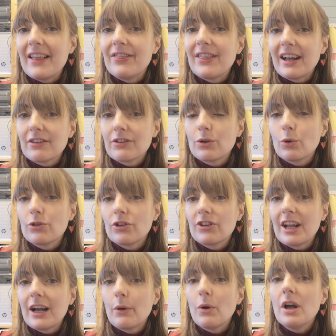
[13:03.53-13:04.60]
and that's not
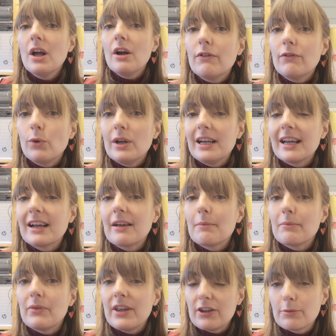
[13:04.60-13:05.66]
just how foiling
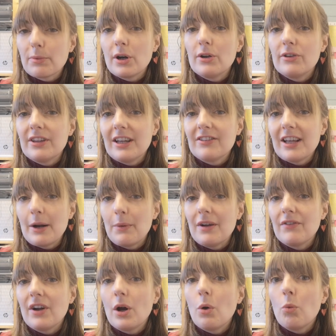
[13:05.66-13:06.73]
this process,
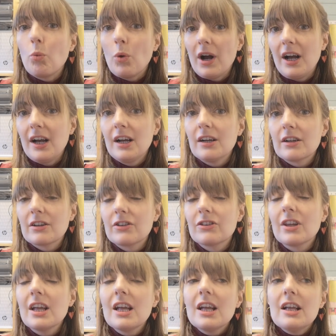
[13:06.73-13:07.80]
however,
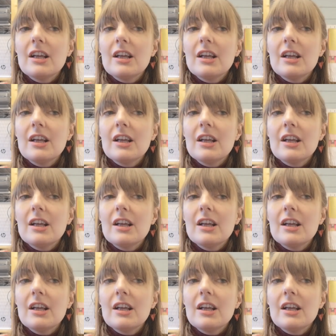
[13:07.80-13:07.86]
works.